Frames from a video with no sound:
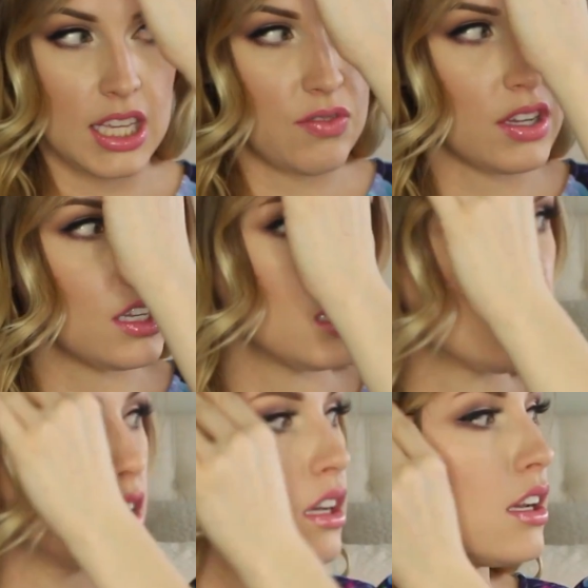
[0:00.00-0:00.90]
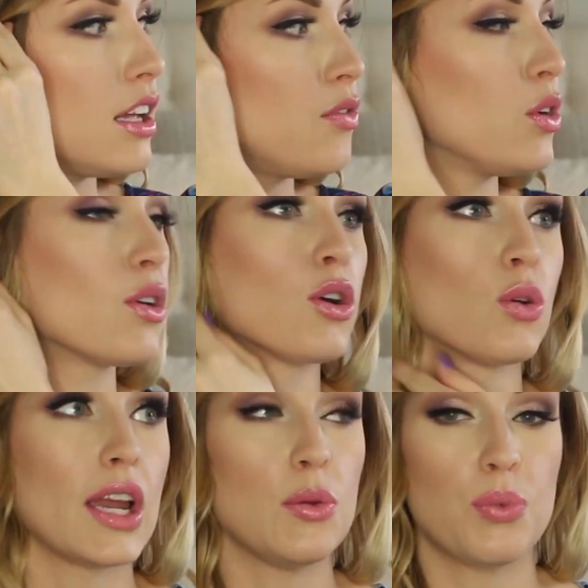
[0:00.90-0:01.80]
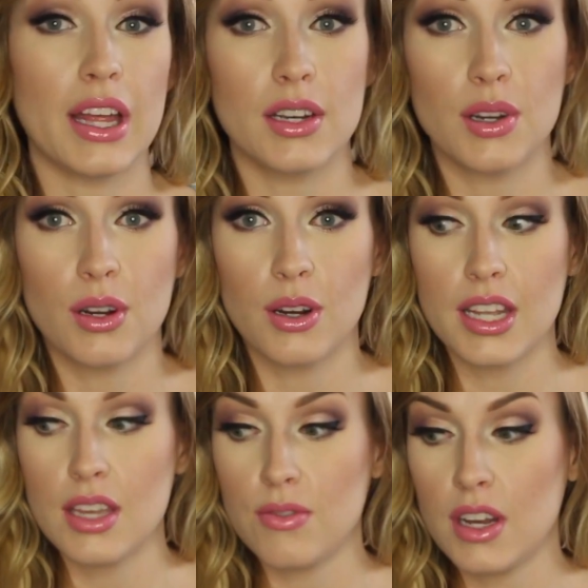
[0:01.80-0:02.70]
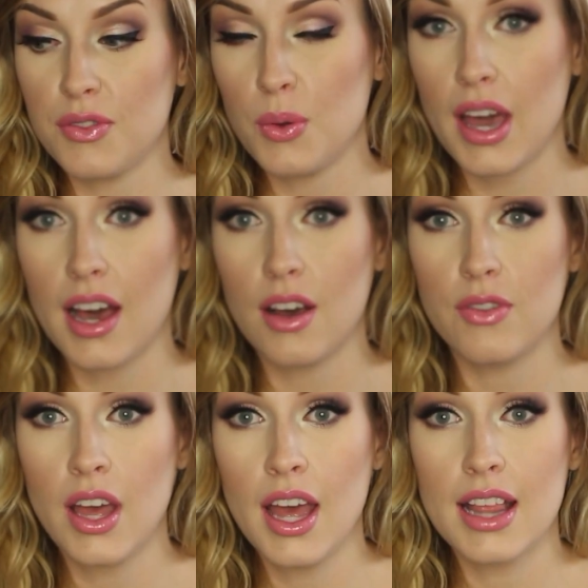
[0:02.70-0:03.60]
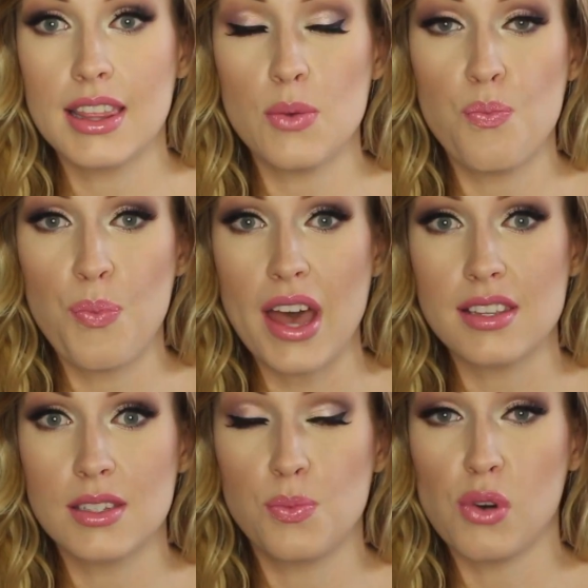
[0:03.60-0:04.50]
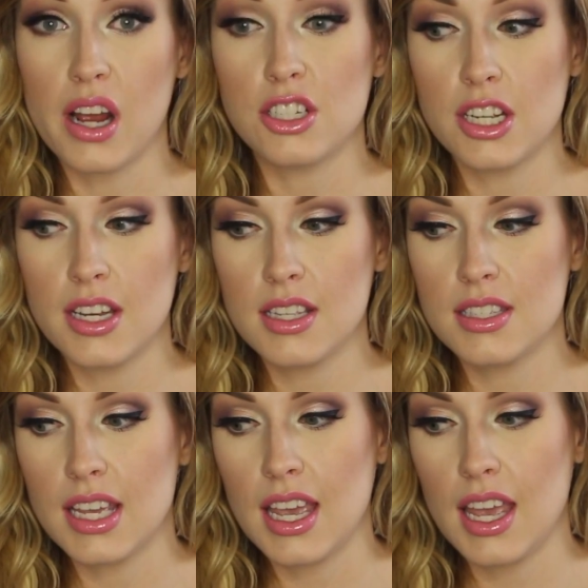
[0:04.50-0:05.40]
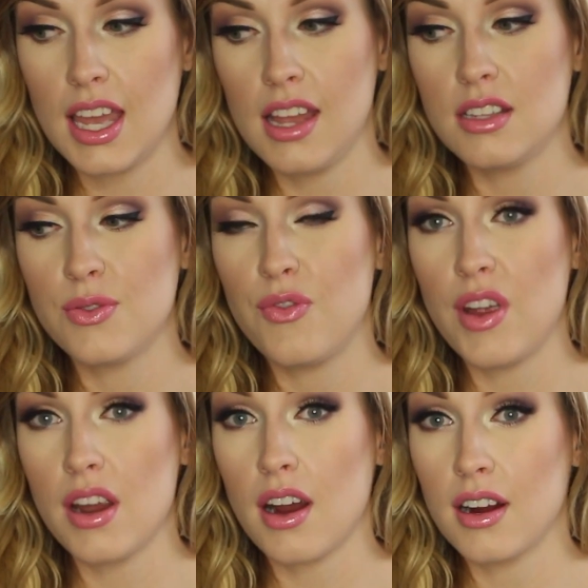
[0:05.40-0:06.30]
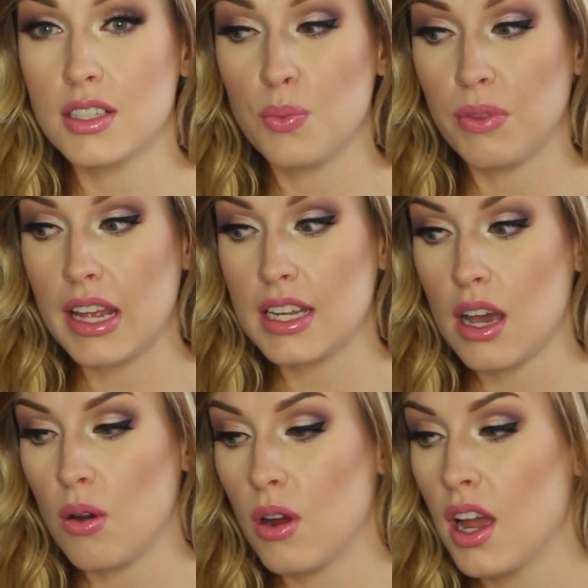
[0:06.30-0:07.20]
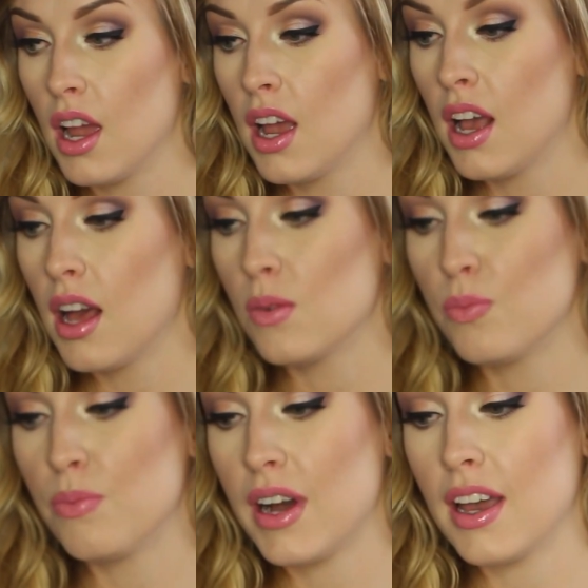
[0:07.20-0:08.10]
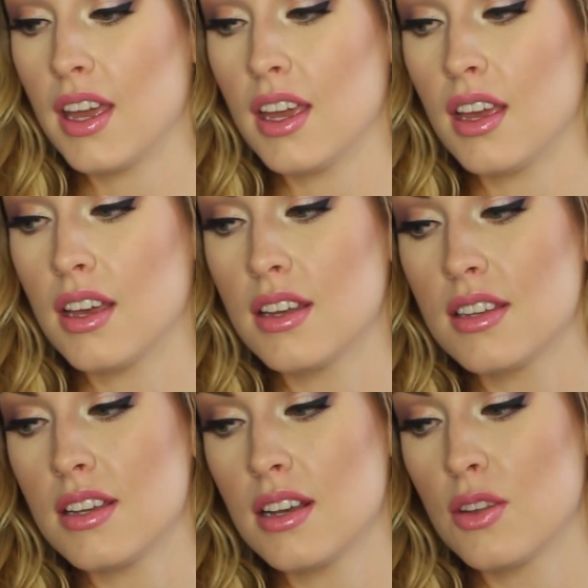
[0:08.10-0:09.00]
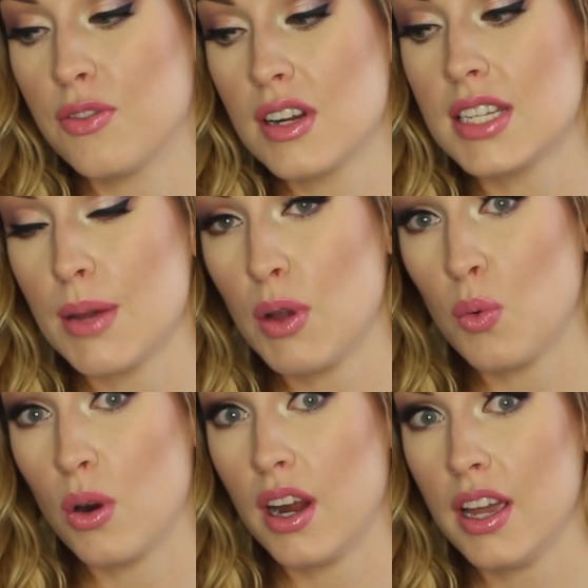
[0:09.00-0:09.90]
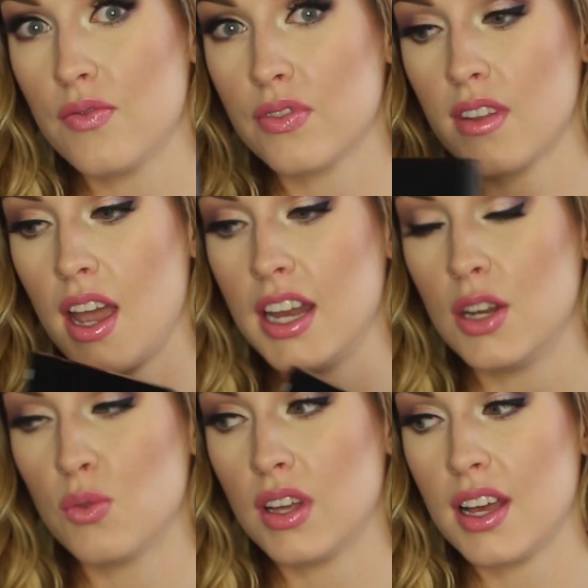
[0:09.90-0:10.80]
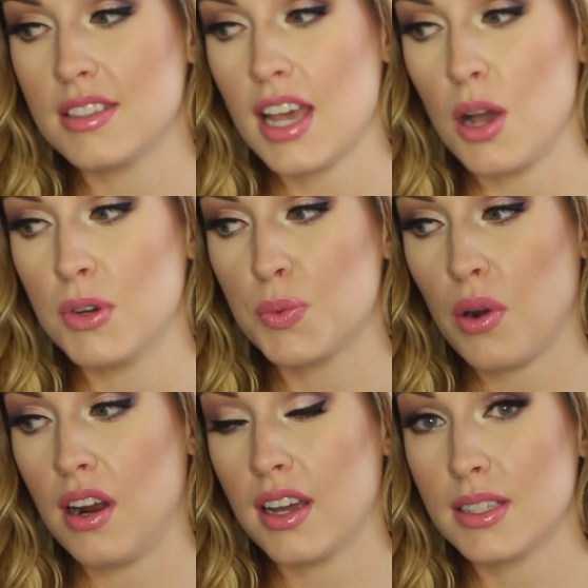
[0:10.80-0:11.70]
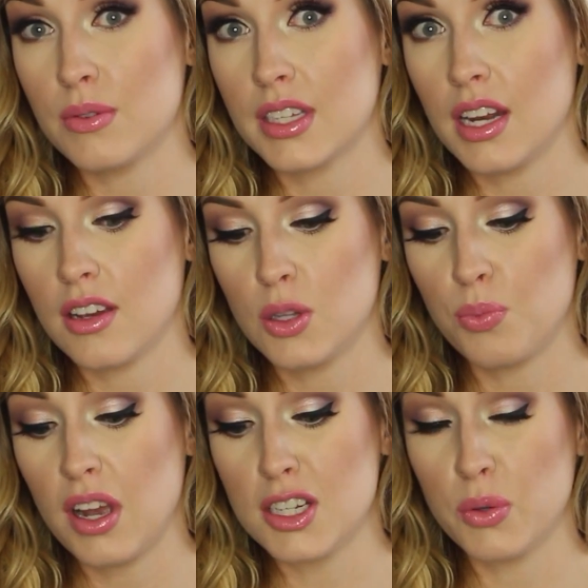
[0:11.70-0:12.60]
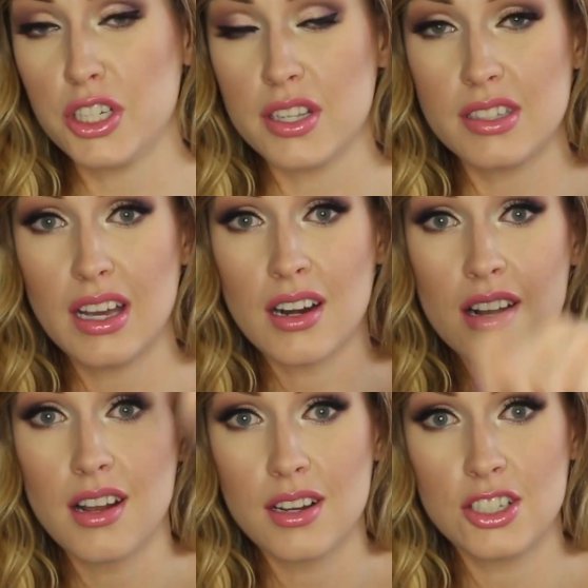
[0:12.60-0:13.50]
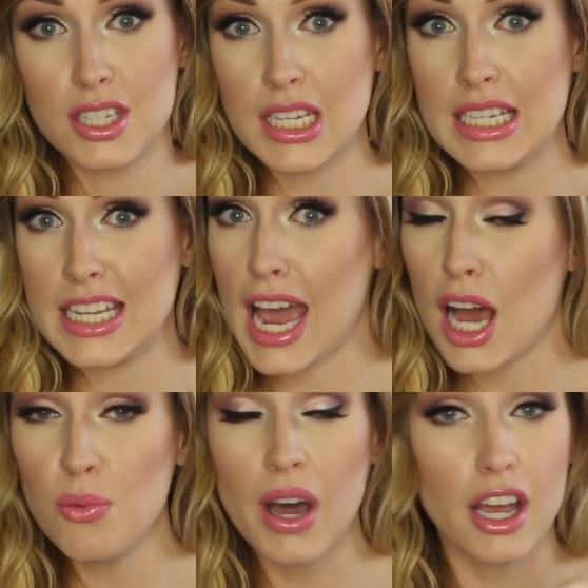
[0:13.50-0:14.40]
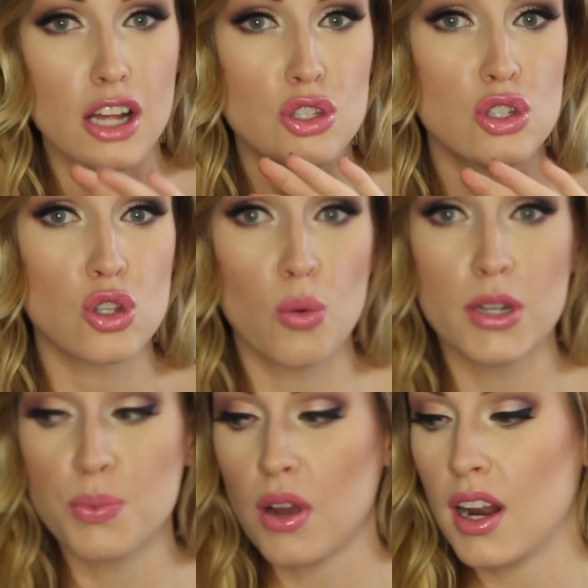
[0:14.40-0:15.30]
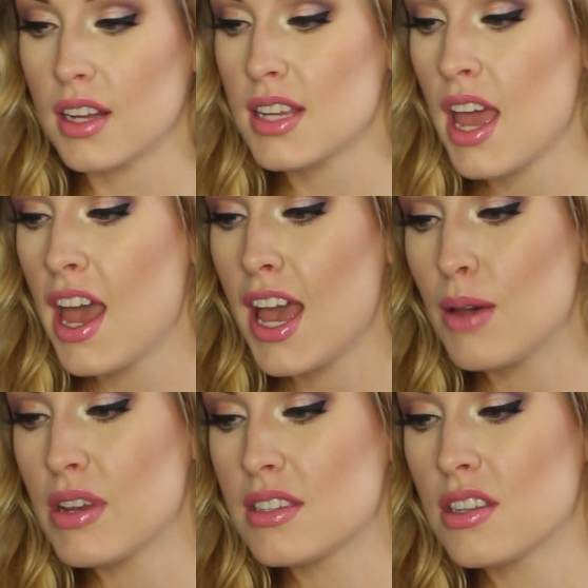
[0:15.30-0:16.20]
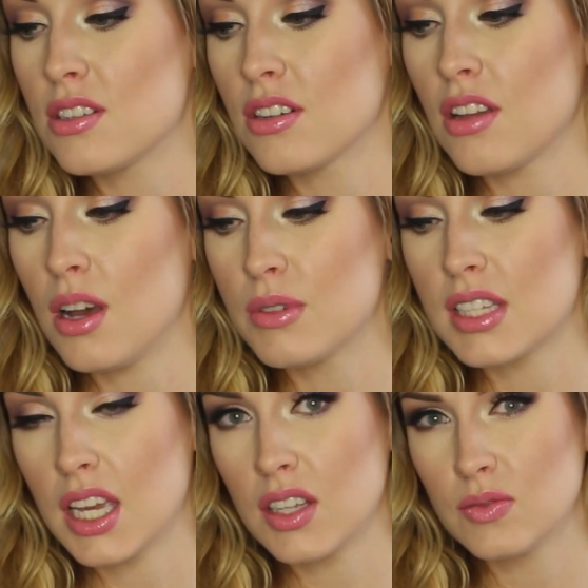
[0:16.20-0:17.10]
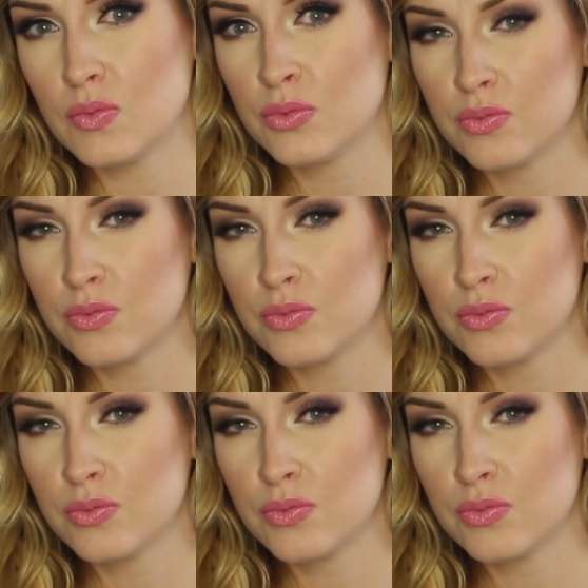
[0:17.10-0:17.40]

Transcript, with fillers: Even if you're a great blender, even if you have the best brushes, it is very hard to blend out. My, the first time I wore it, I didn't realize how much product I was getting on the brush with just a, just a dab. I got so much product and my sister-in-law was like,